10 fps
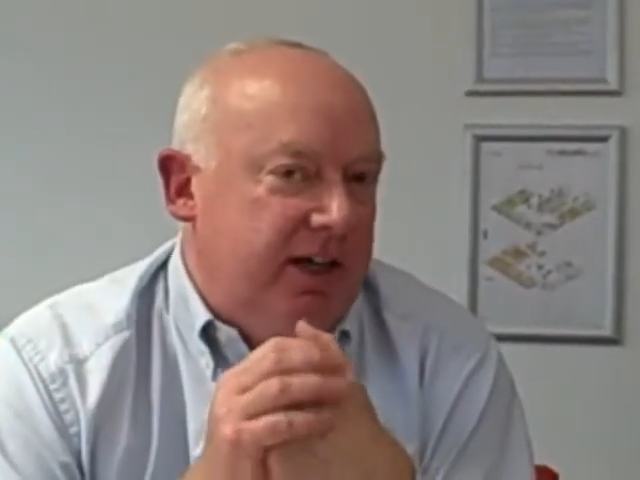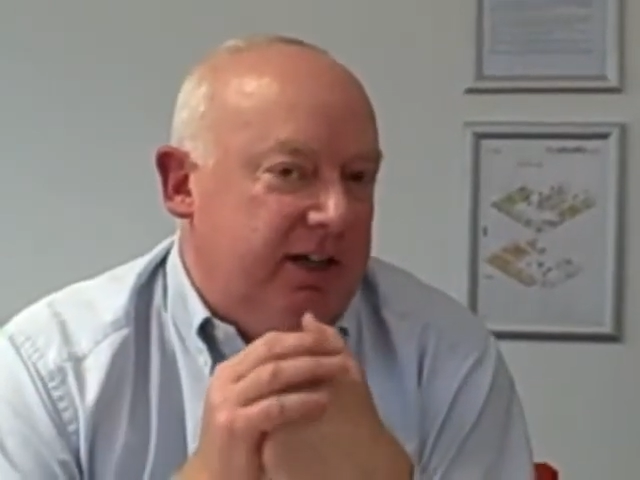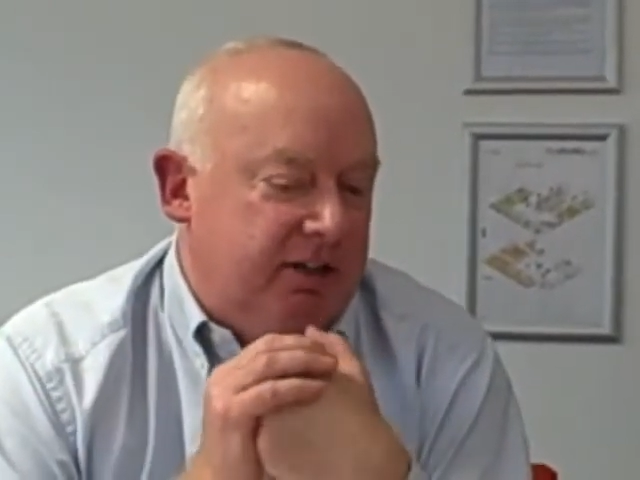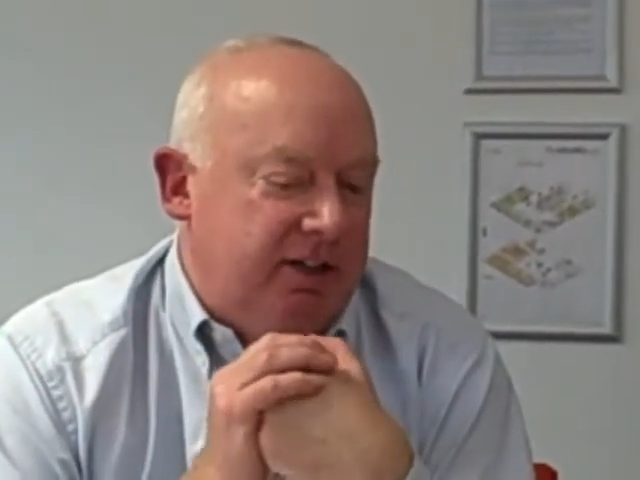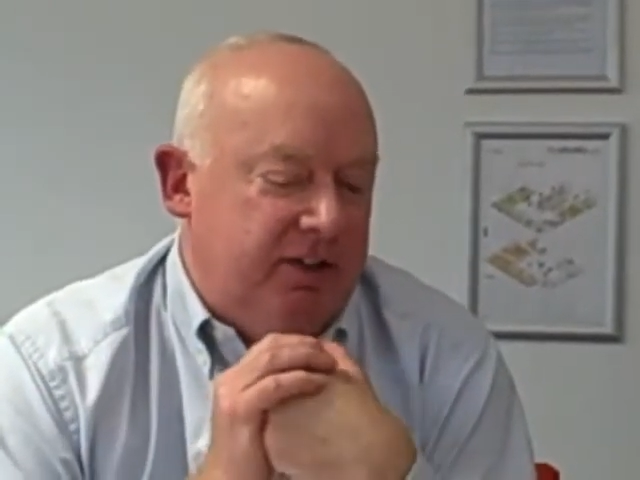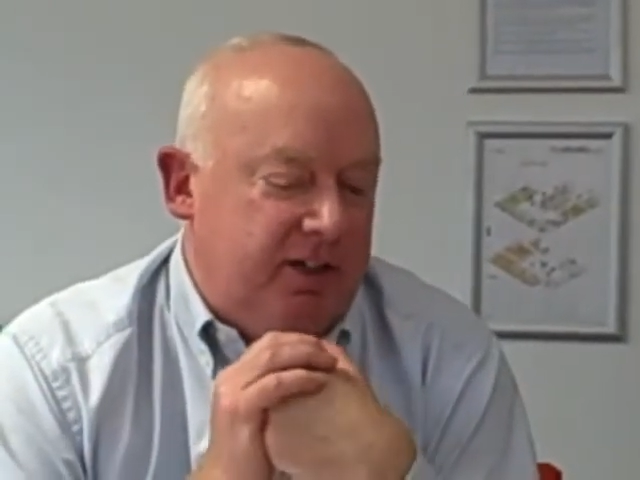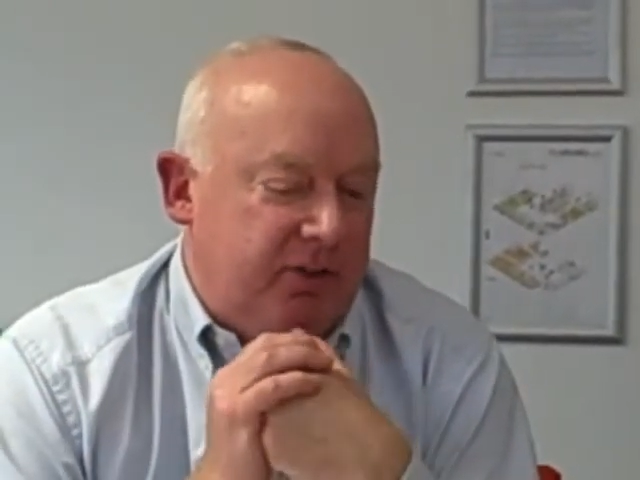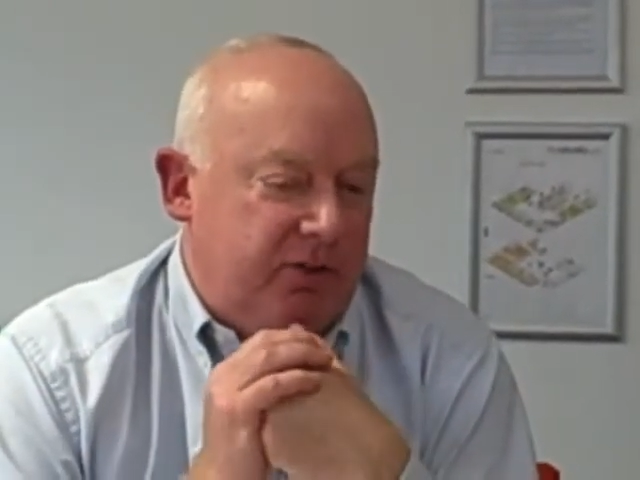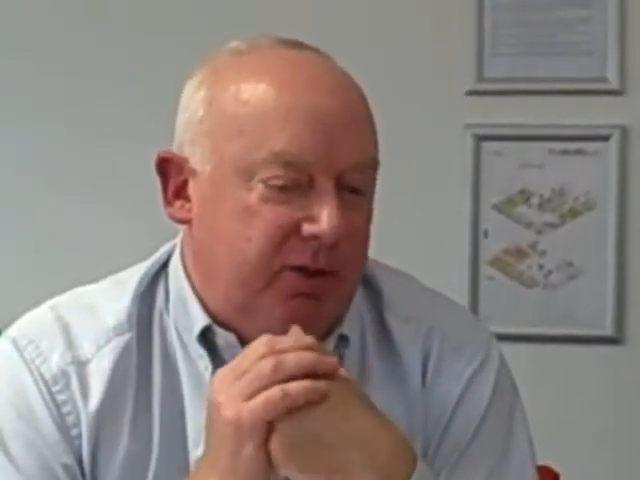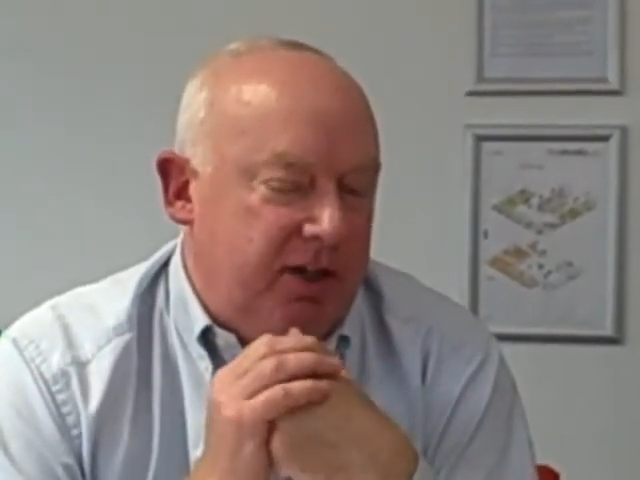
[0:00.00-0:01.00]
And I think
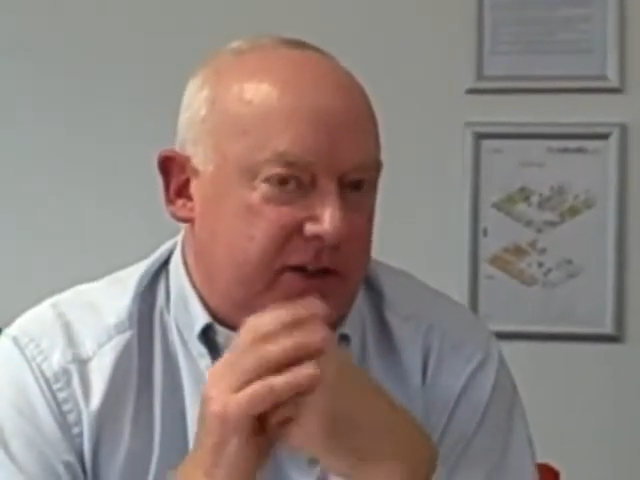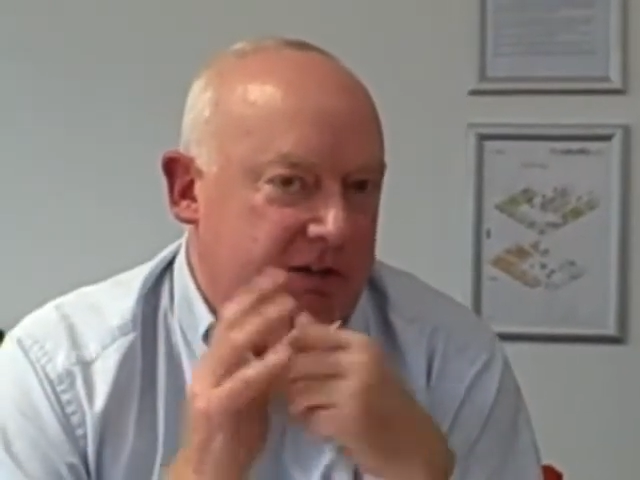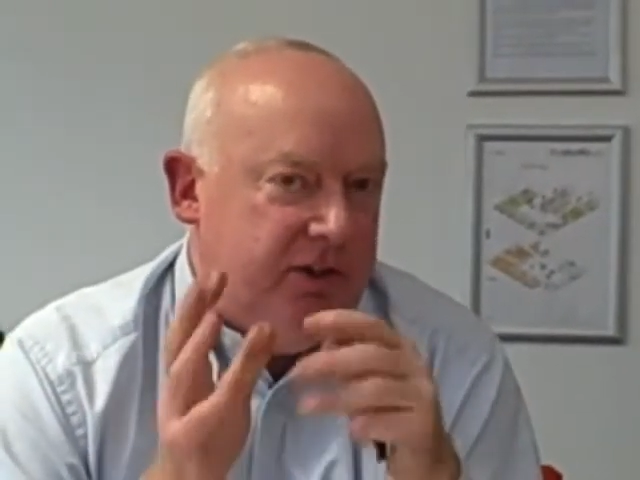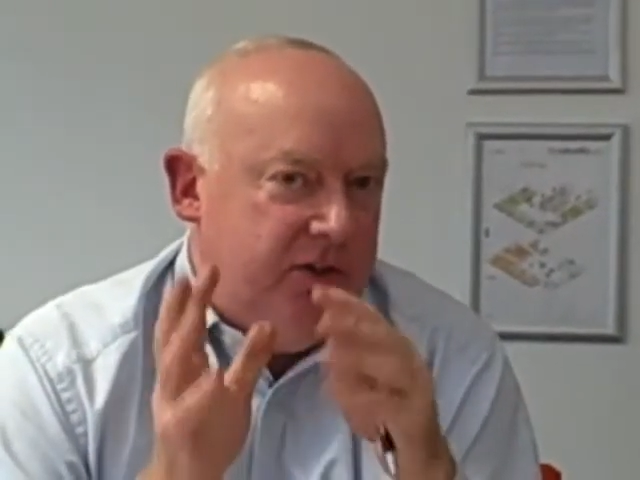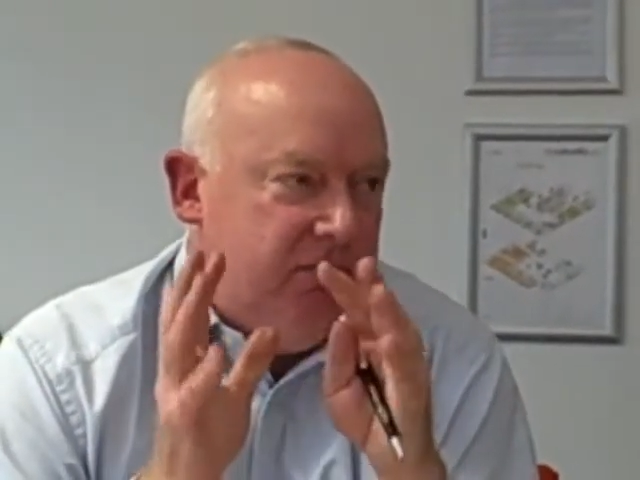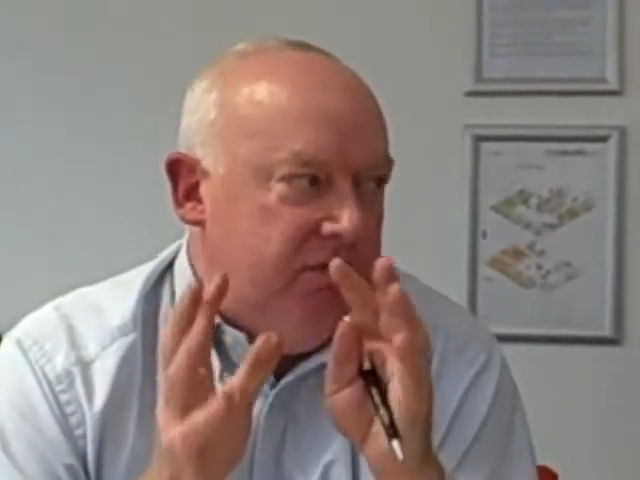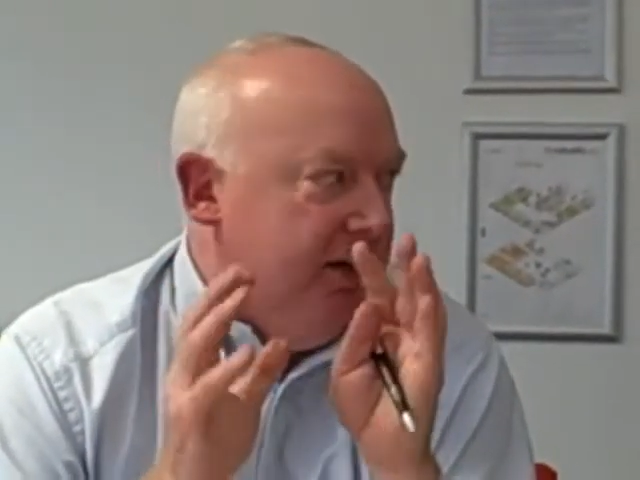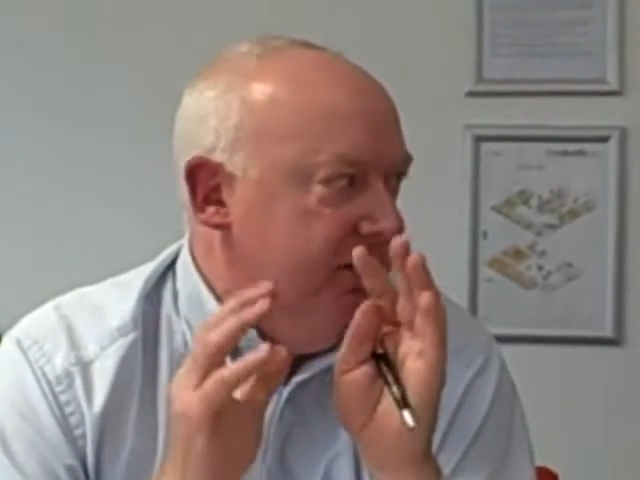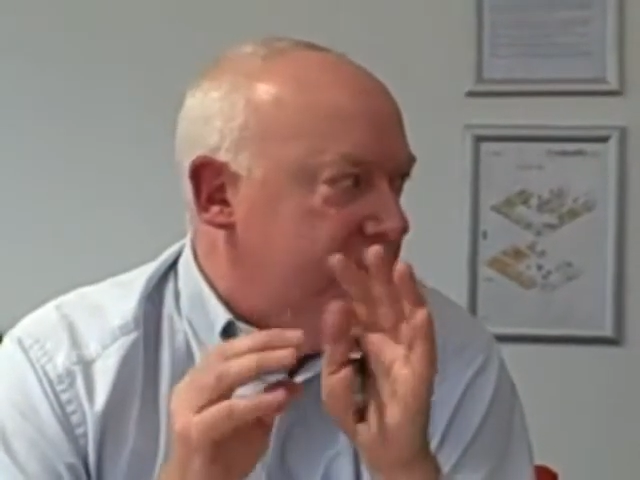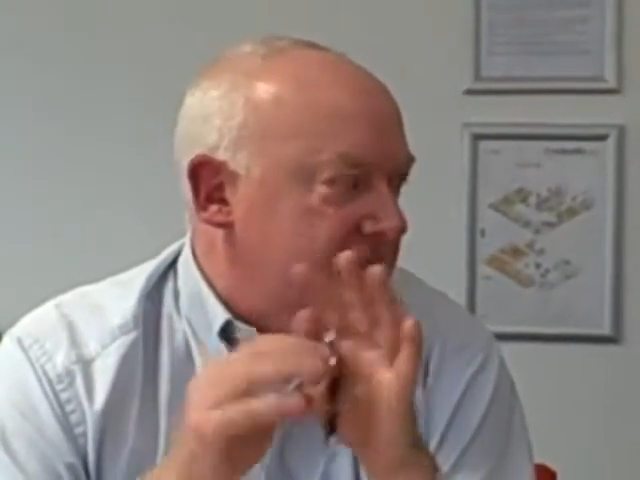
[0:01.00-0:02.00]
that's where the critical
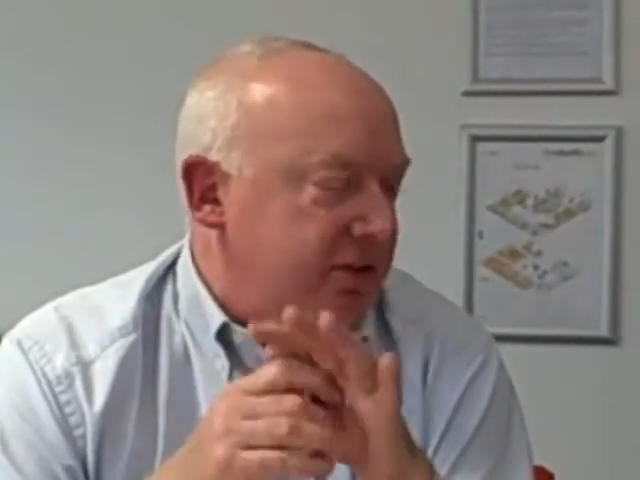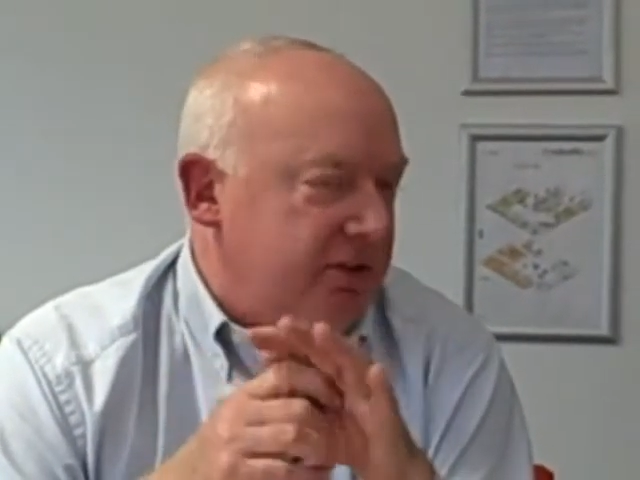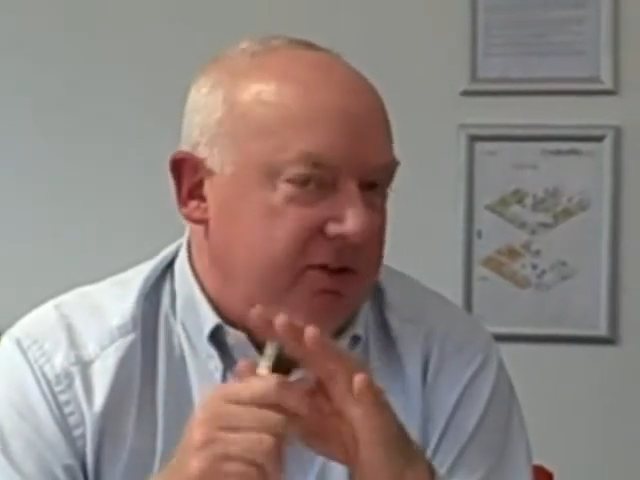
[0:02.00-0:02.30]
friends